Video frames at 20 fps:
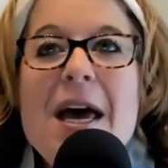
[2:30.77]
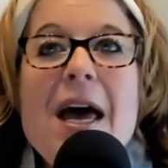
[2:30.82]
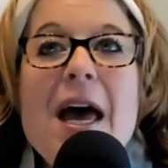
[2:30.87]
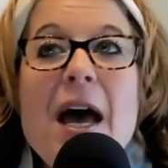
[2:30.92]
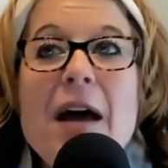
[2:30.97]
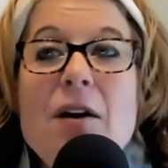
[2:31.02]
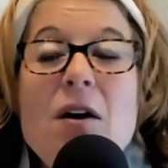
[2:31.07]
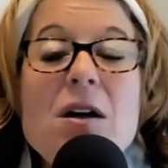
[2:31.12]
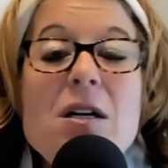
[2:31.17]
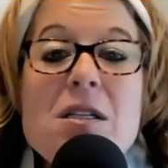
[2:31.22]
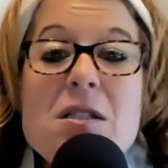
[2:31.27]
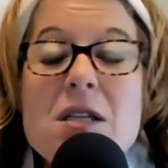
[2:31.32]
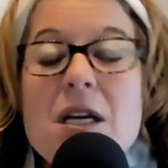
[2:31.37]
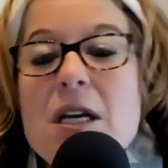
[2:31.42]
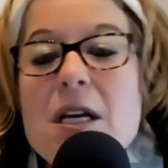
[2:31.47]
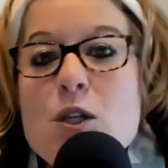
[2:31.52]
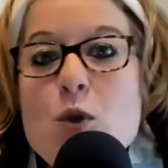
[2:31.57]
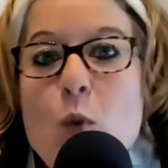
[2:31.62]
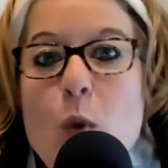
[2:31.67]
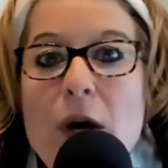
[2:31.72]
And honestly,
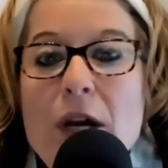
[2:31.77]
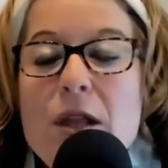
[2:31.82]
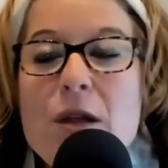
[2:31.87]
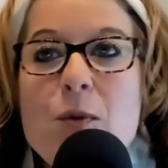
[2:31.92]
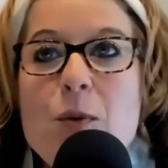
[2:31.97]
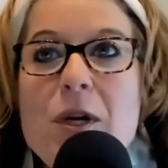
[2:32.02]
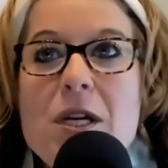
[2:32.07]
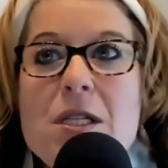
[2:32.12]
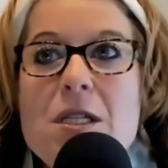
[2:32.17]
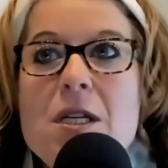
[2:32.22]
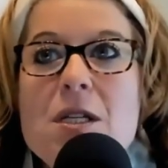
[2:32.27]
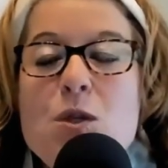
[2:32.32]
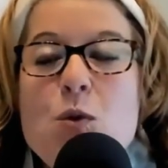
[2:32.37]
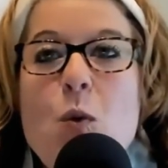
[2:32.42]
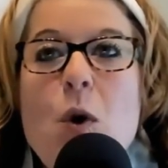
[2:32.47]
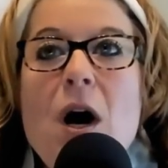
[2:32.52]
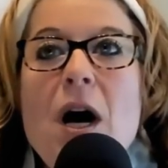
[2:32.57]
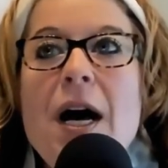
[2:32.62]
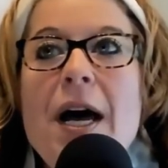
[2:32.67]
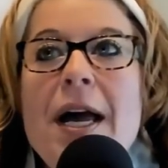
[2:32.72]
it's one of the reasons
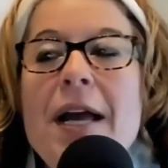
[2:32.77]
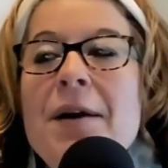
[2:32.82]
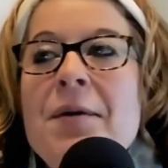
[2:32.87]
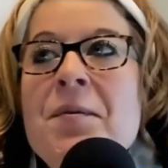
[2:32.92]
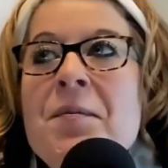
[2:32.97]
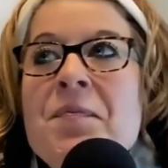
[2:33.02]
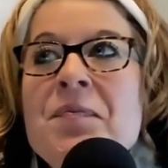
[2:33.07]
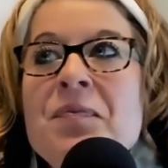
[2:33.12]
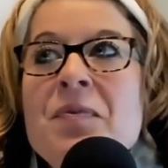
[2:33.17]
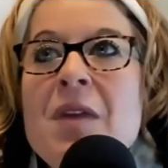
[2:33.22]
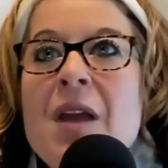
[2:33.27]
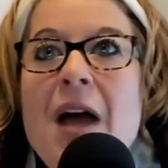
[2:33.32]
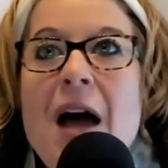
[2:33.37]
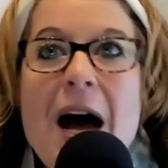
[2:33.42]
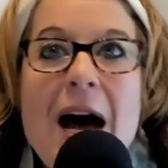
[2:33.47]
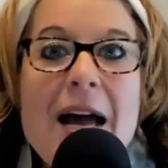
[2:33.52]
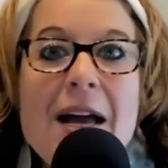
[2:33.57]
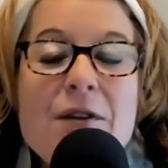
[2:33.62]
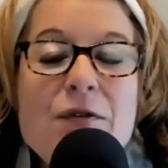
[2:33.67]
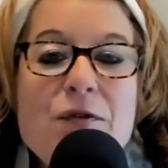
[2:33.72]
why
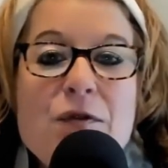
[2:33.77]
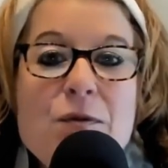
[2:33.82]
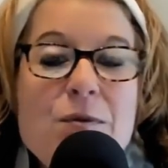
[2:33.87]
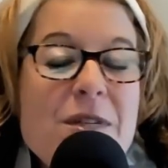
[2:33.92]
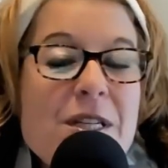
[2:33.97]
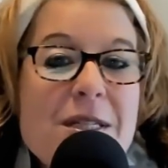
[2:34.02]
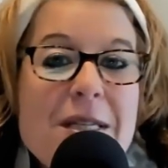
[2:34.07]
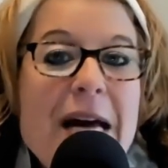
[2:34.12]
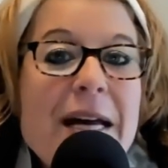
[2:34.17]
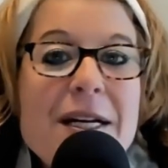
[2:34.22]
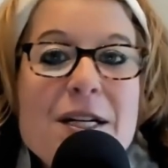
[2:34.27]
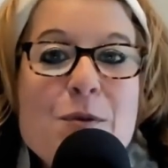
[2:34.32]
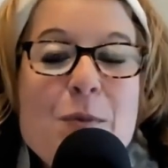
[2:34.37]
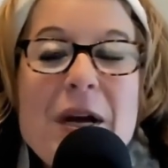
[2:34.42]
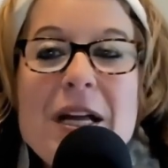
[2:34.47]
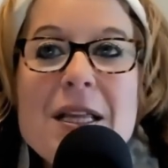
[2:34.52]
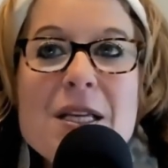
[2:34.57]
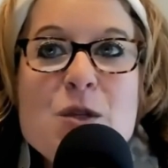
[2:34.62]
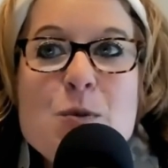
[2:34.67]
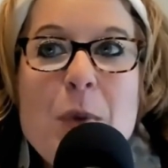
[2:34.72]
I have decided to make
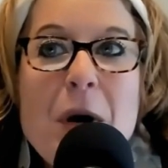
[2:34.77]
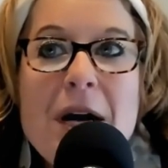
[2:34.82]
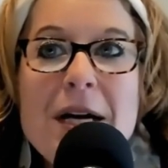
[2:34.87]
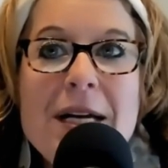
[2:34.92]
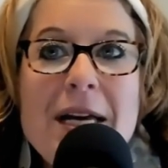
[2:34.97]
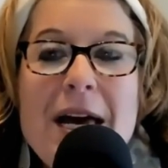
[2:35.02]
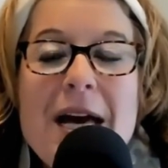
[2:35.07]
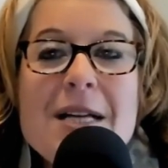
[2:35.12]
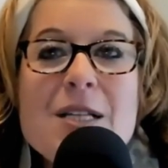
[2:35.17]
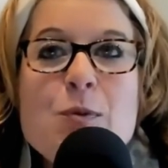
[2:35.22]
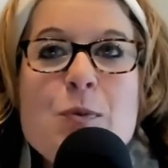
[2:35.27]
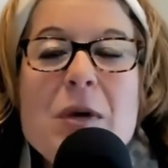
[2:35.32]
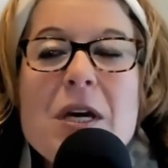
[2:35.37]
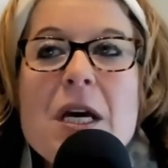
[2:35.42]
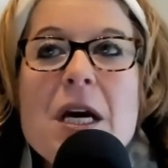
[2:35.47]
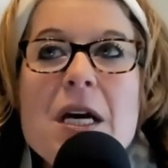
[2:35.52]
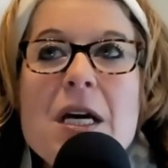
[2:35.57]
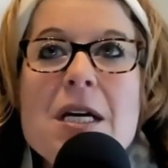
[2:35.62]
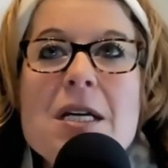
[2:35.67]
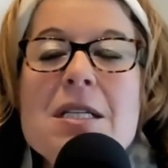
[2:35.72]
this podcast,
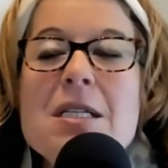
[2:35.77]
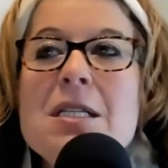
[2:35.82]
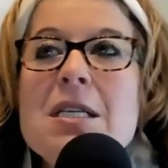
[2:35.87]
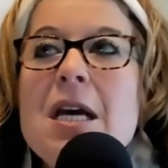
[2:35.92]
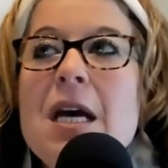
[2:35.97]
because